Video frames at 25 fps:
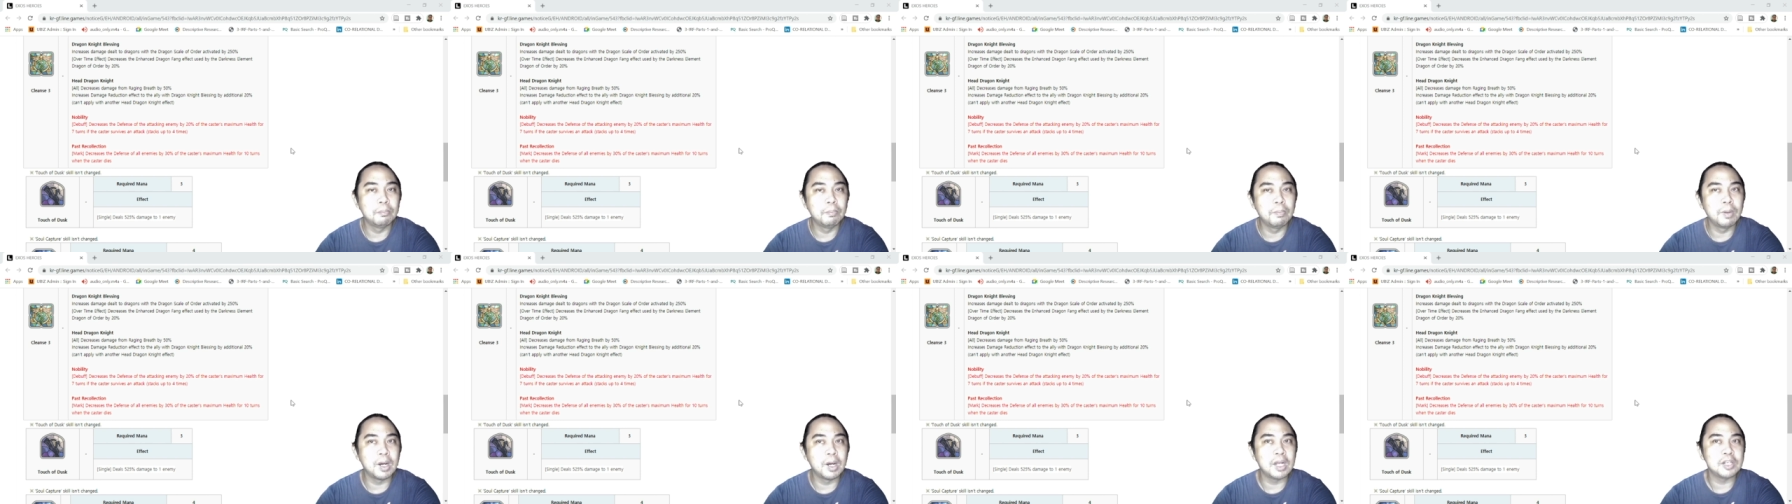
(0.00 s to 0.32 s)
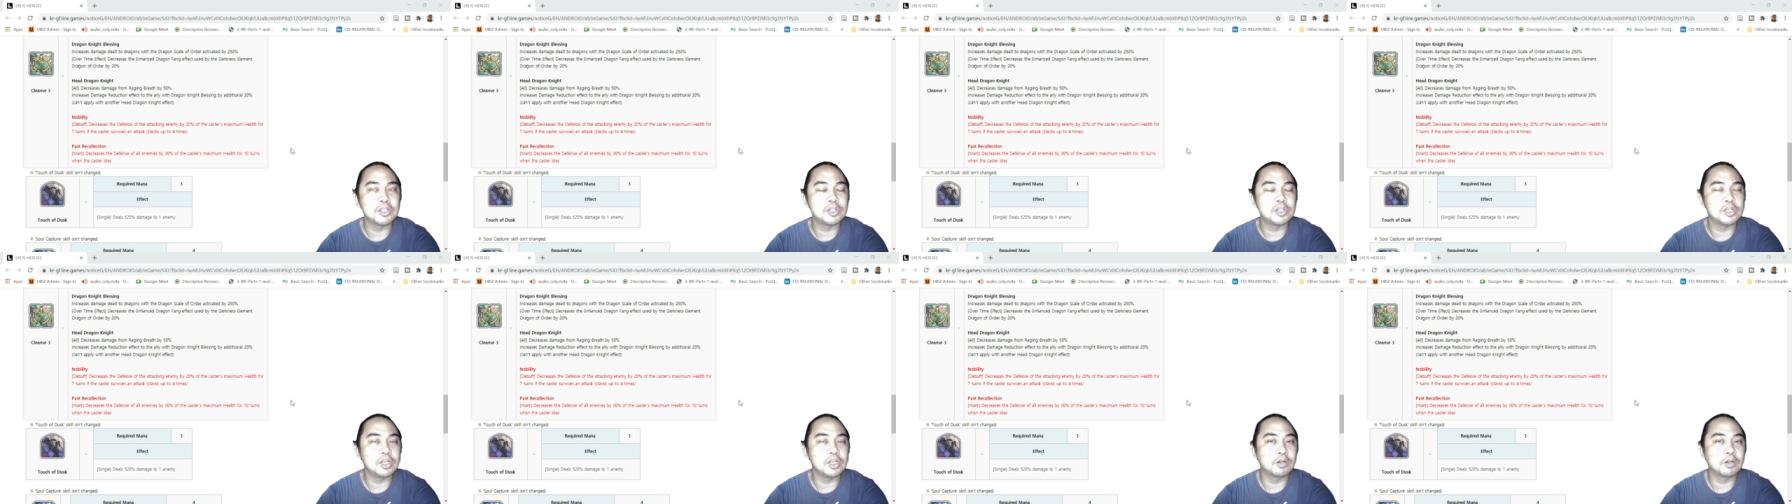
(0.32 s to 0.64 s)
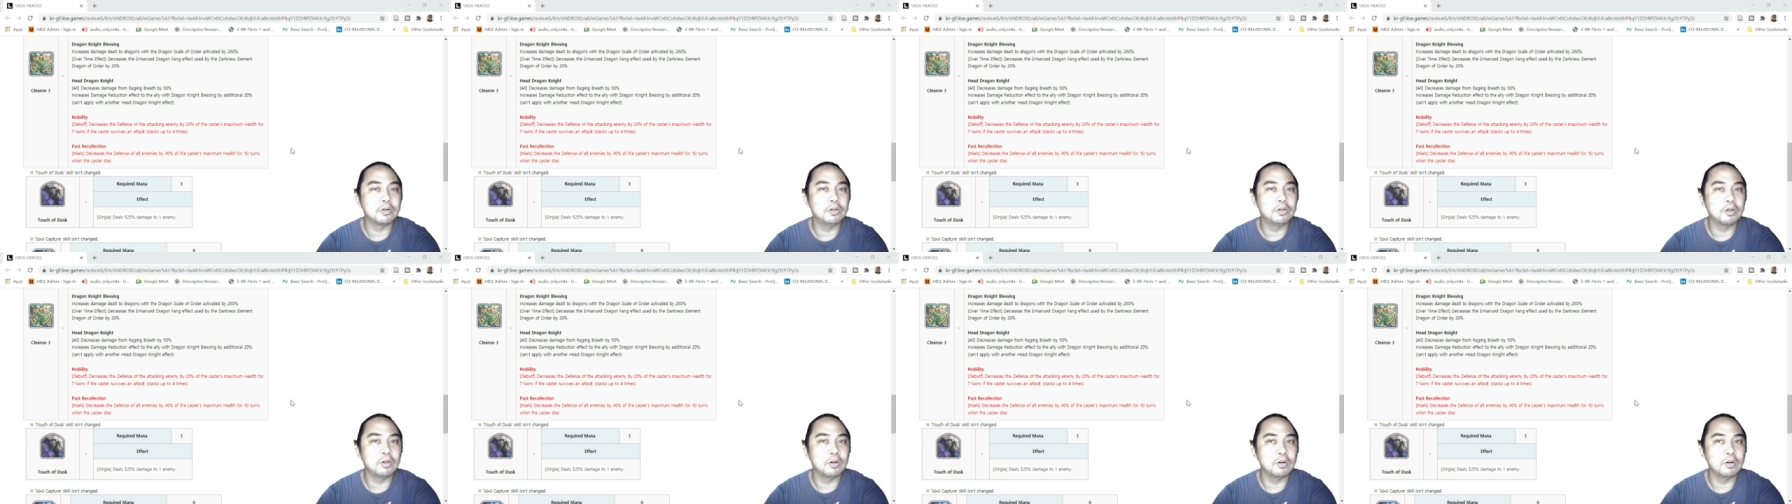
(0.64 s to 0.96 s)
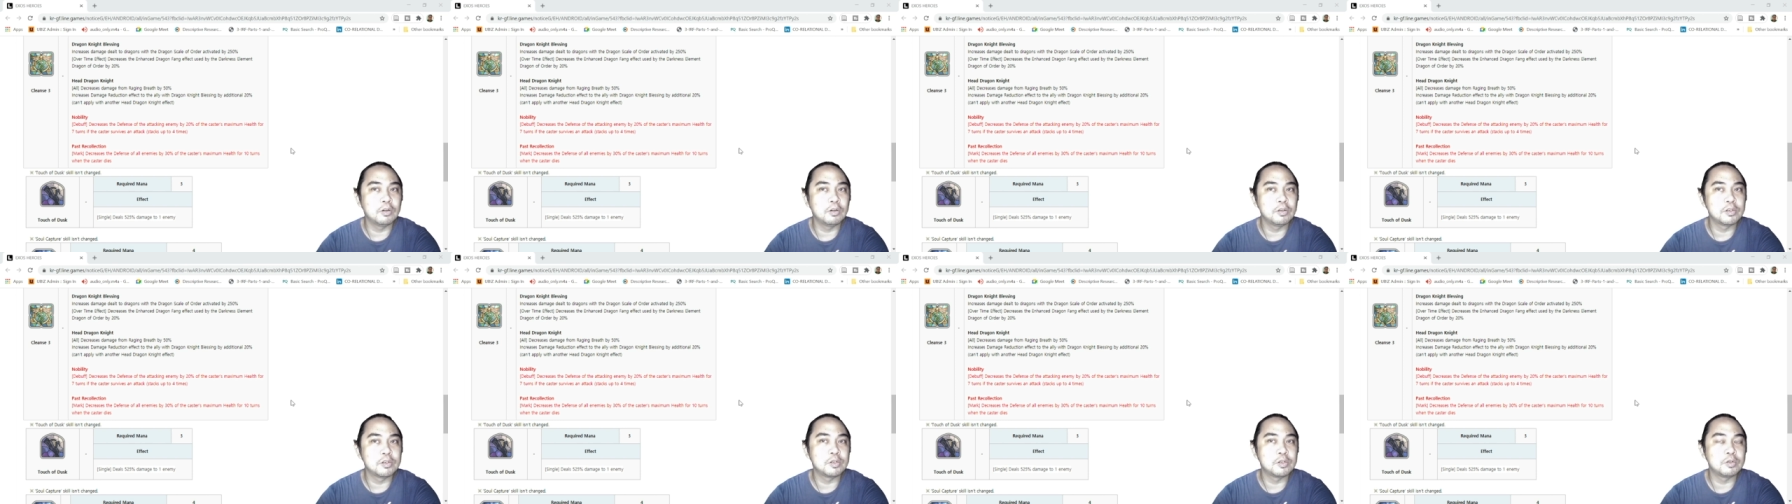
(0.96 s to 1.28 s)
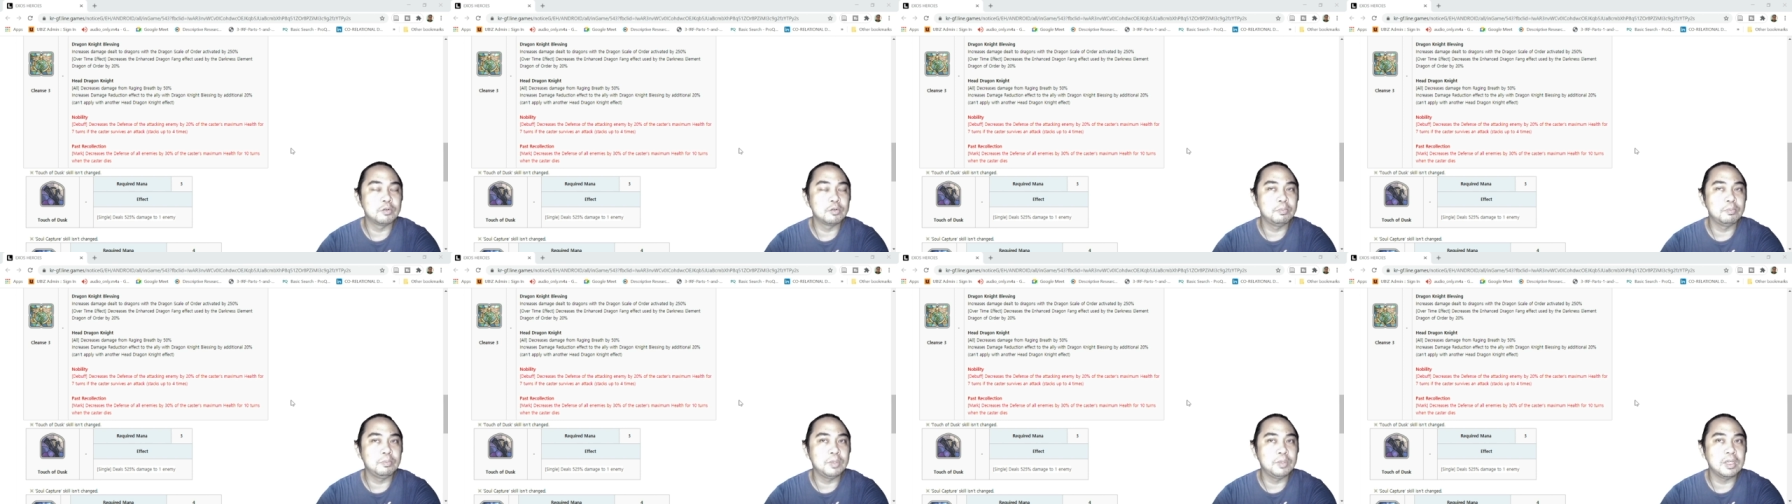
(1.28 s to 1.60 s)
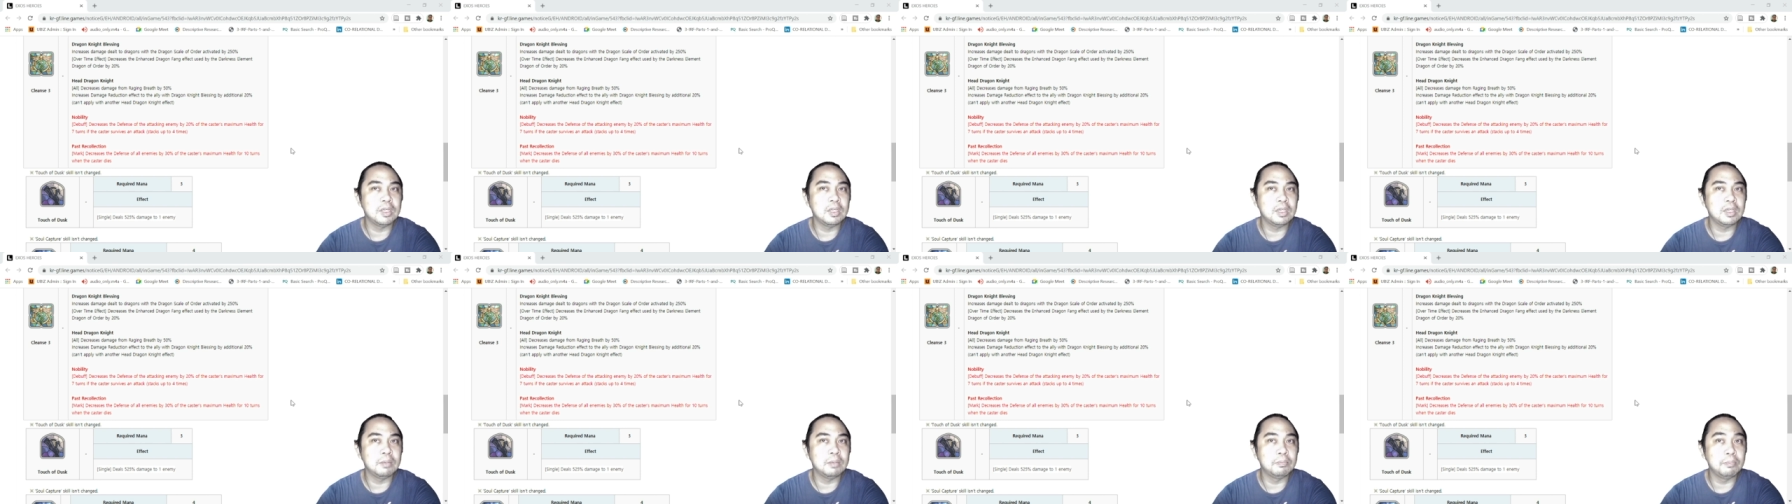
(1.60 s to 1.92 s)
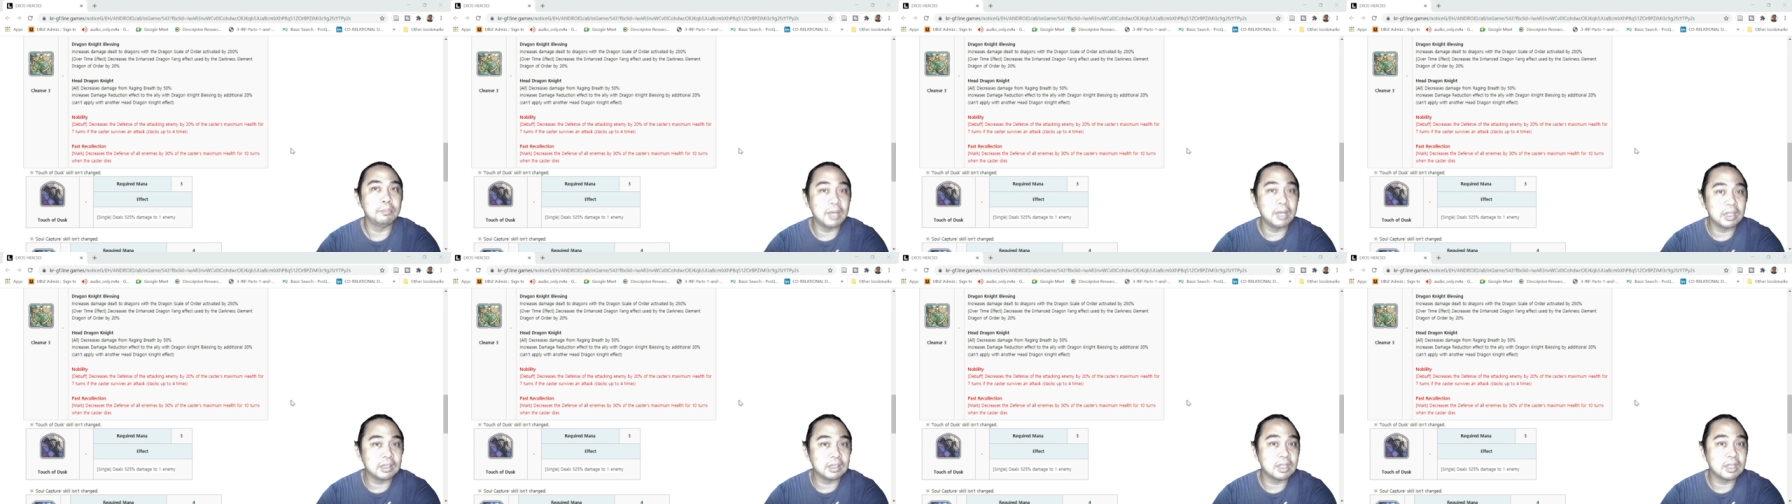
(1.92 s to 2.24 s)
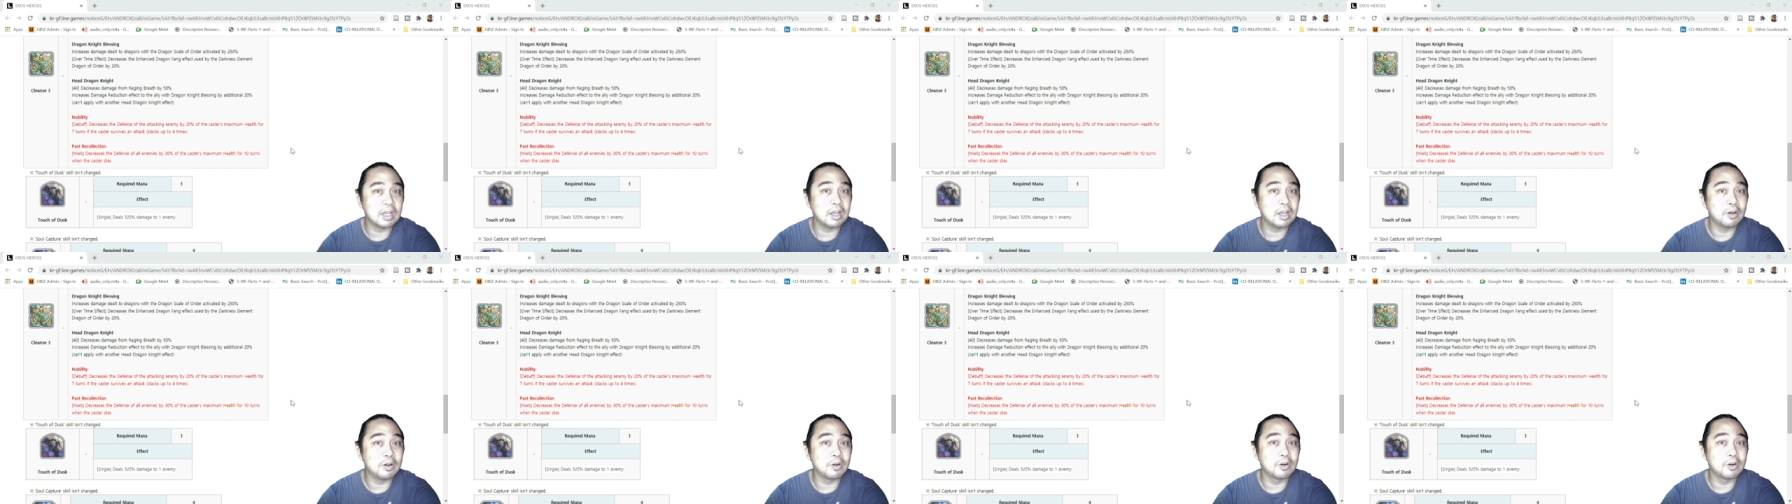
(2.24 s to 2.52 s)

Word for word: but she could also be meta,